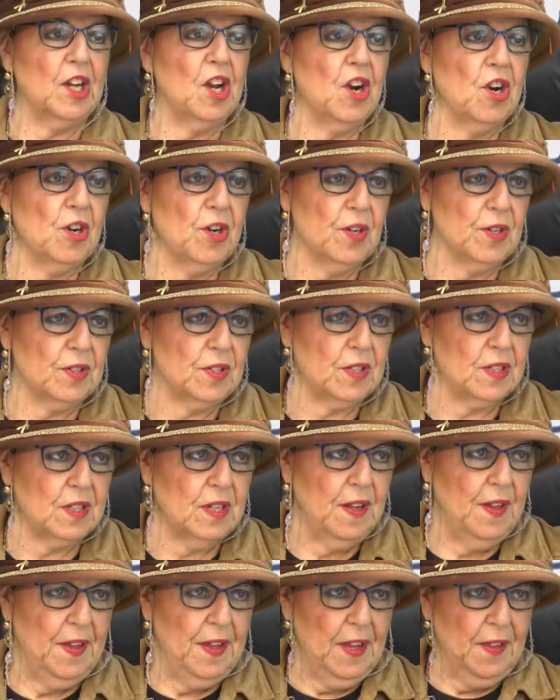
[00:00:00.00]
hurts,
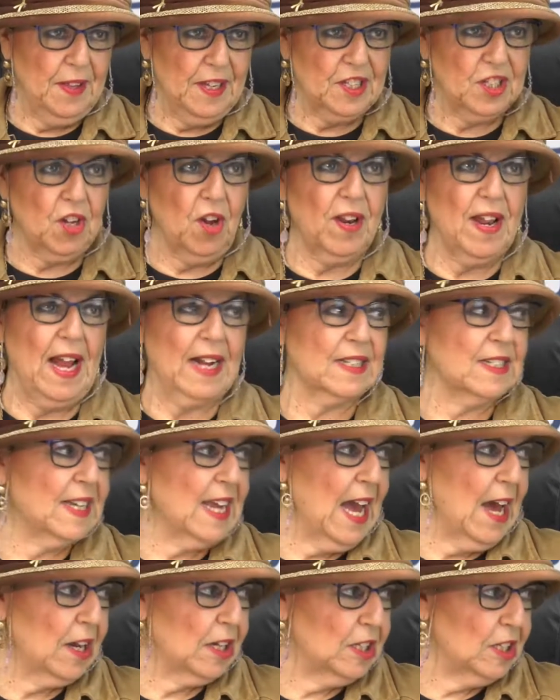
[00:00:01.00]
they start acting
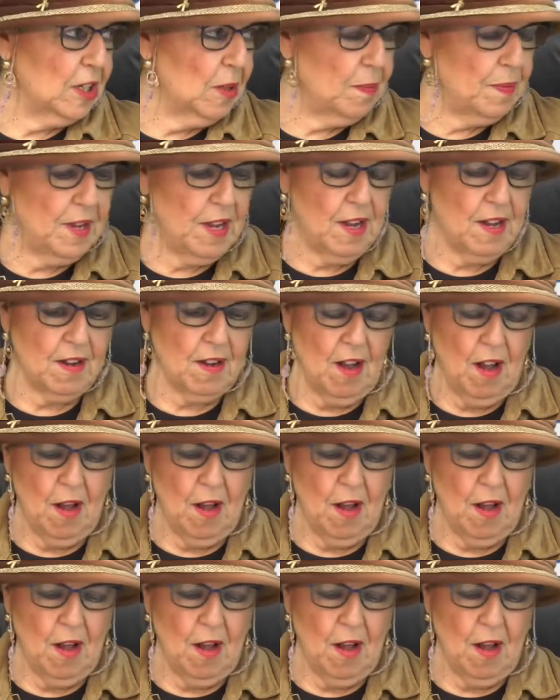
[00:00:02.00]
out a little bit.